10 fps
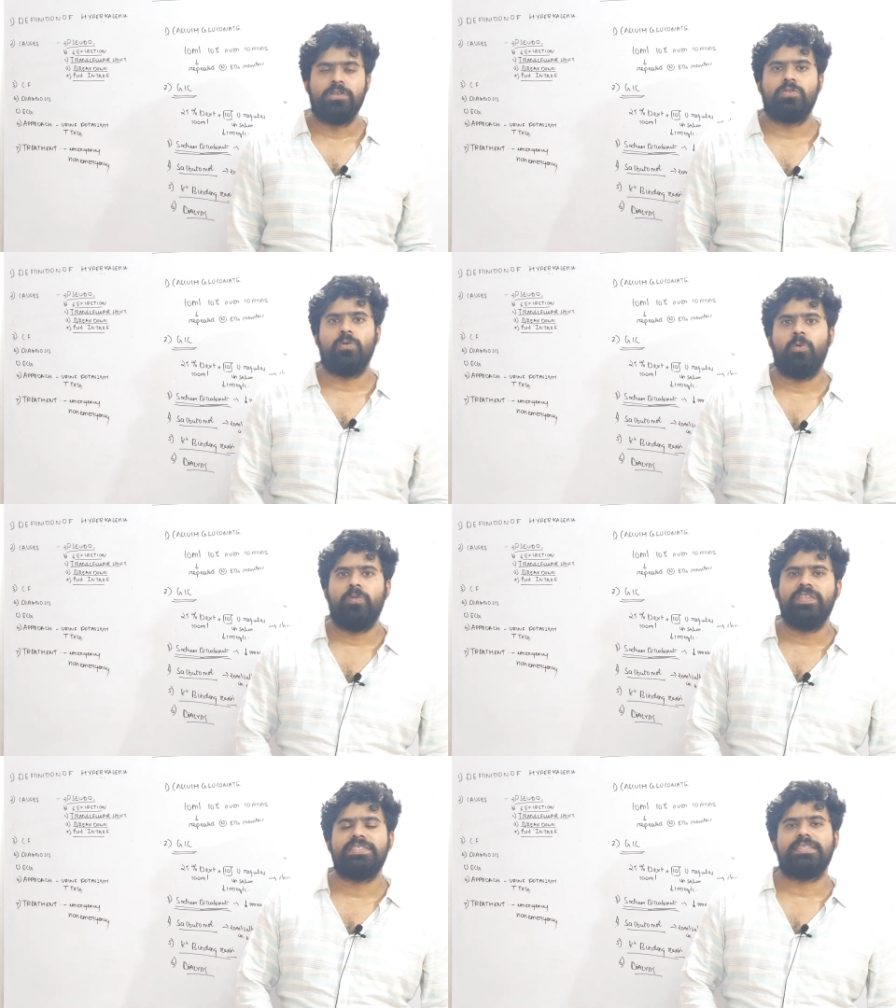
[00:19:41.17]

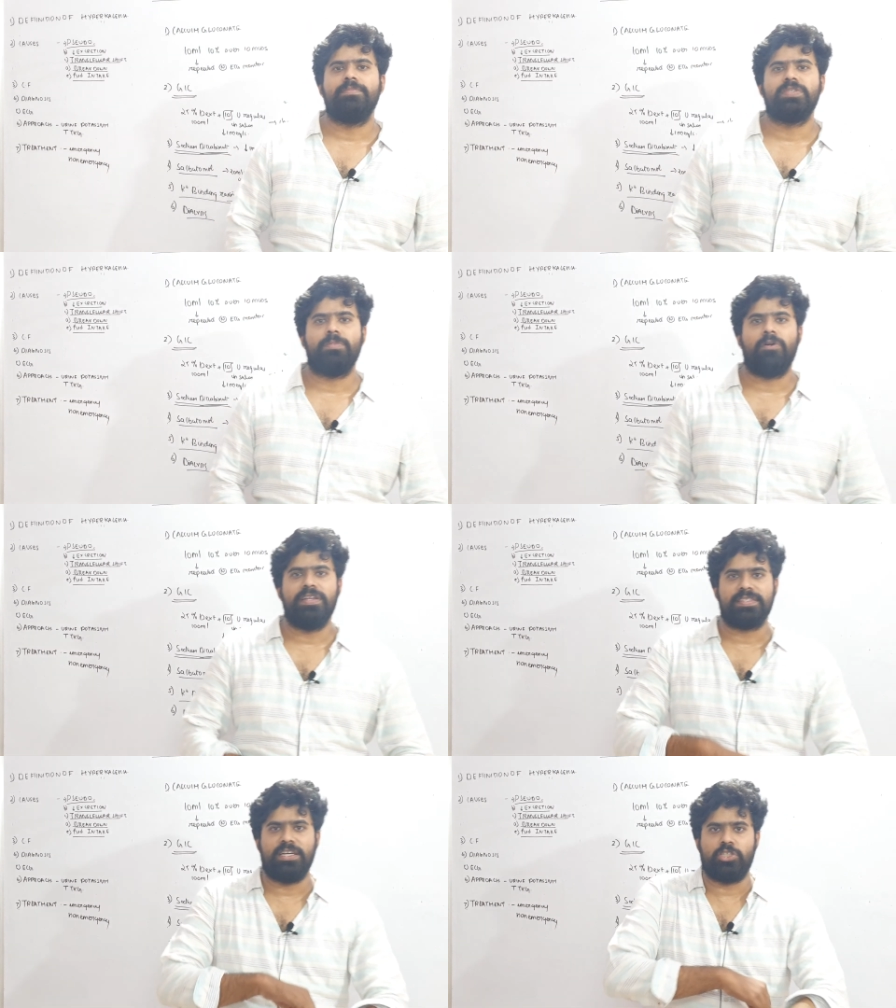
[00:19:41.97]
So this sums up our
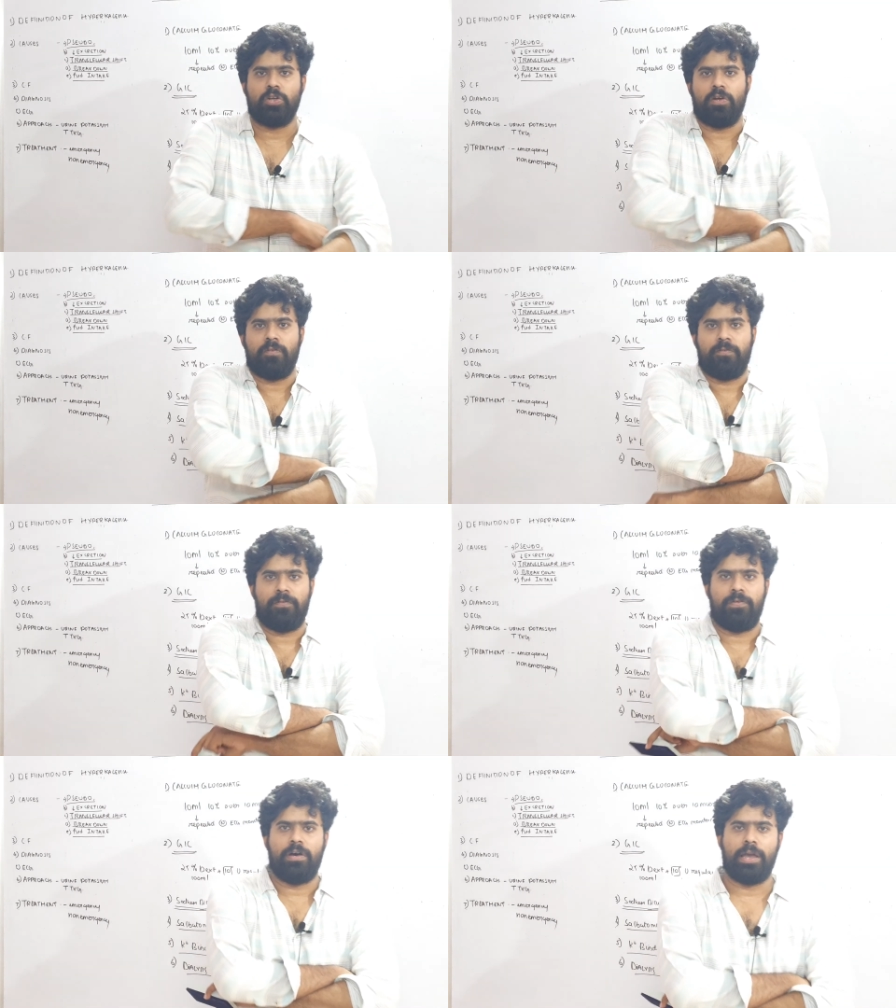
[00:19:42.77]
discussion of
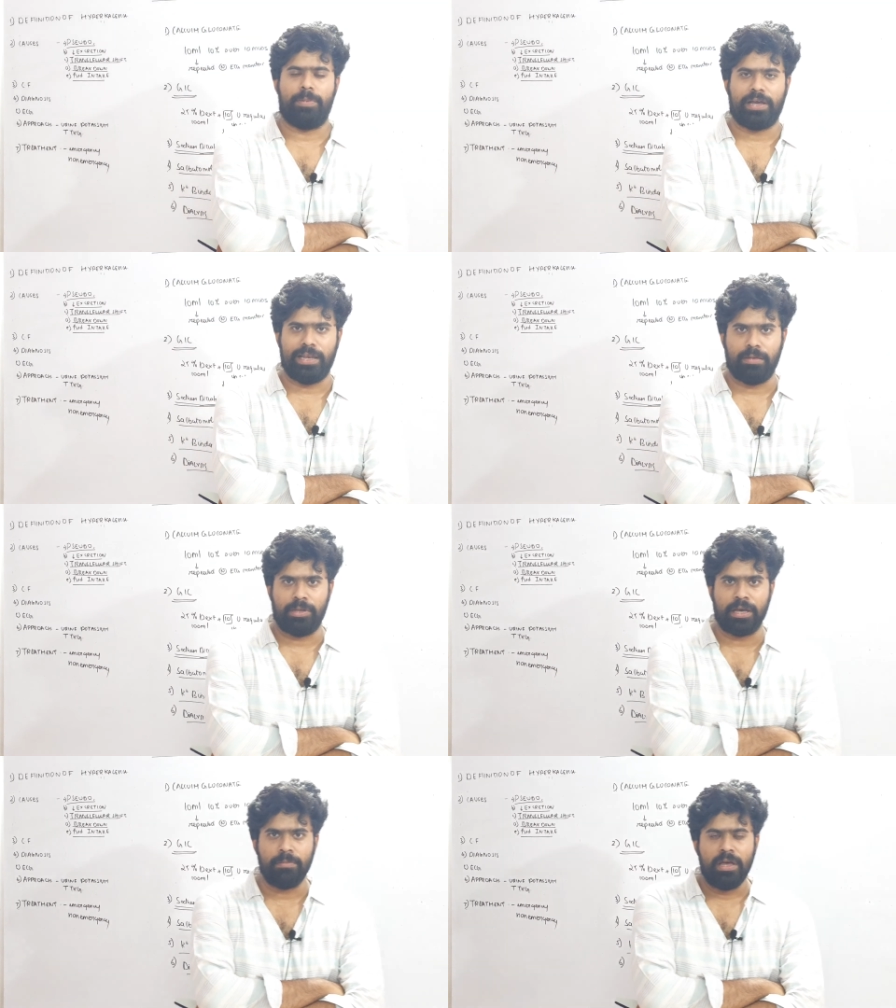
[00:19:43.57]

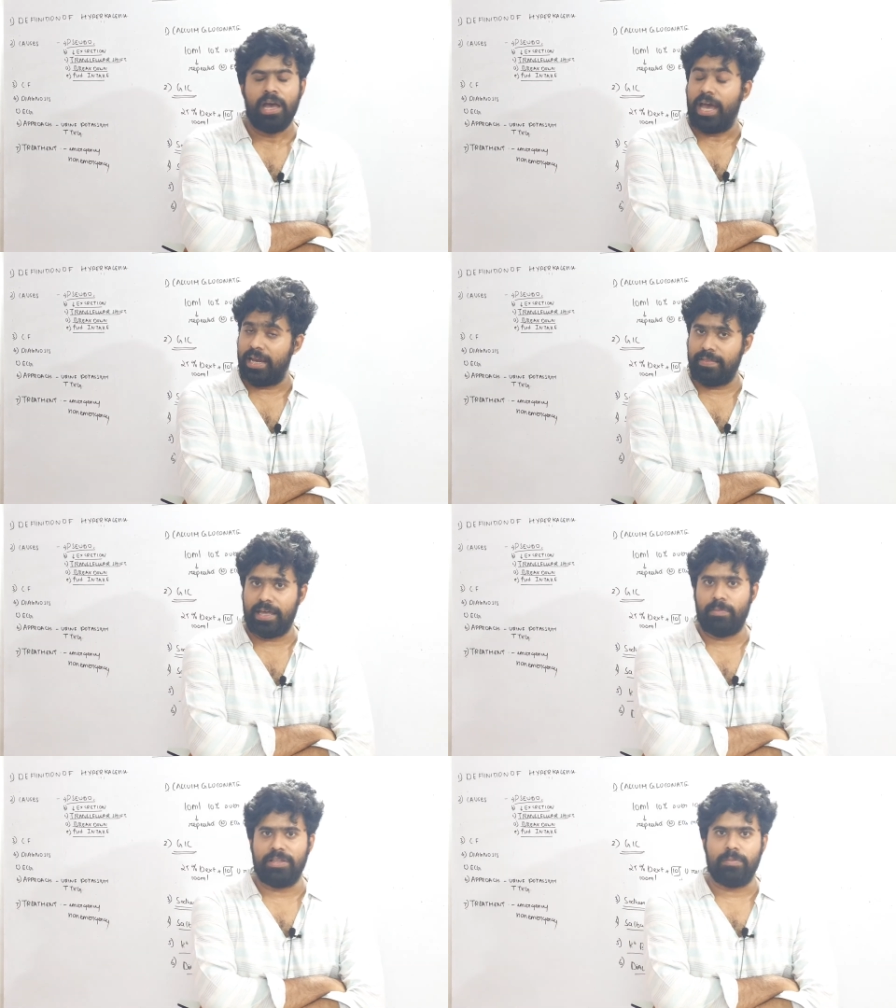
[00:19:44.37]
hyperkalemia and
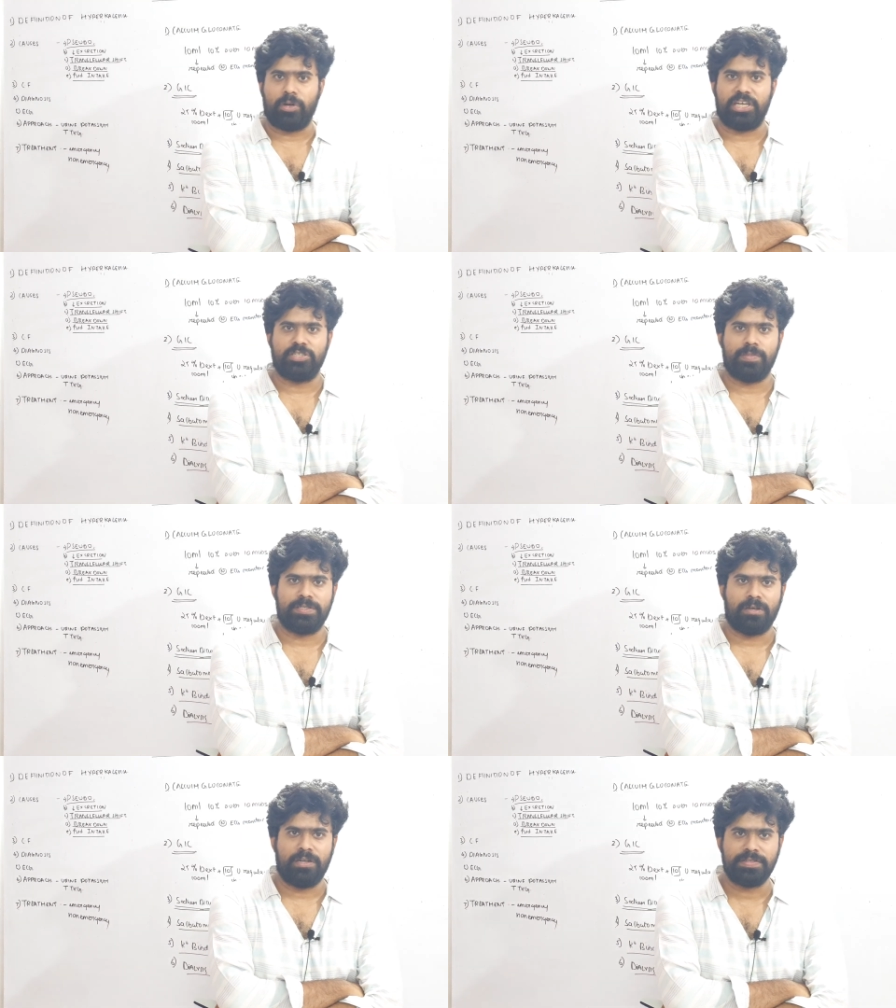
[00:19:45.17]
thereby the potassium
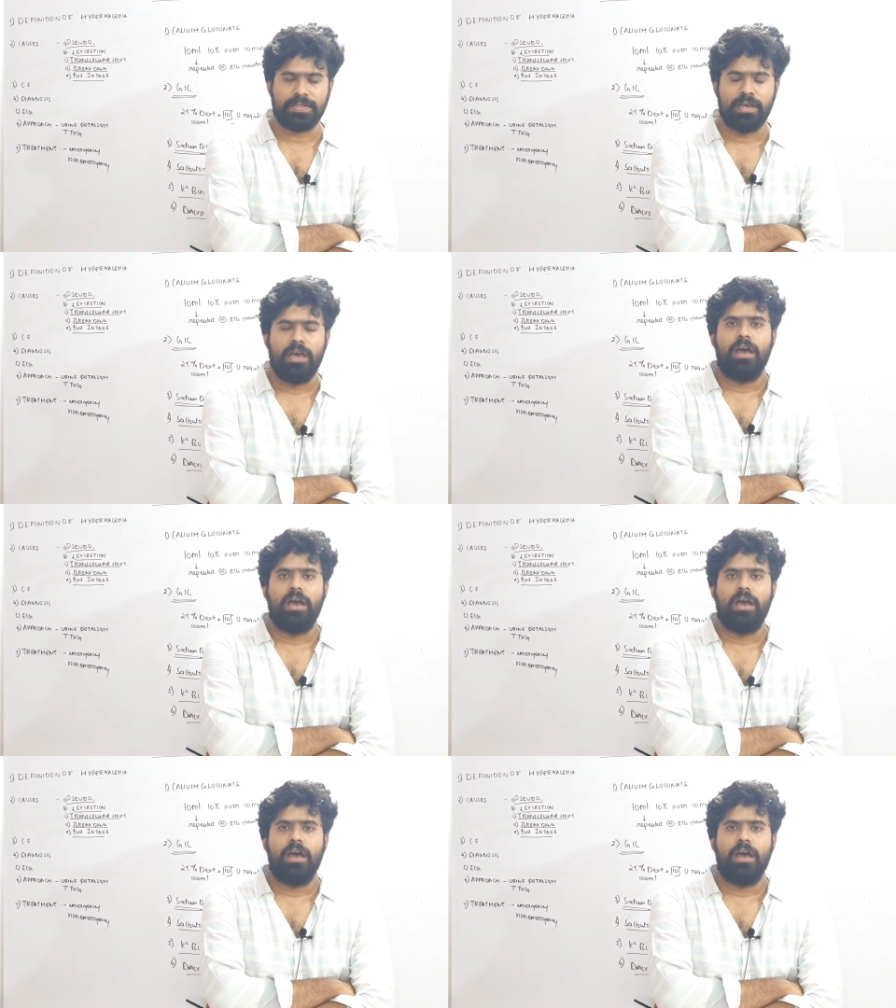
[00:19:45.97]
disorders.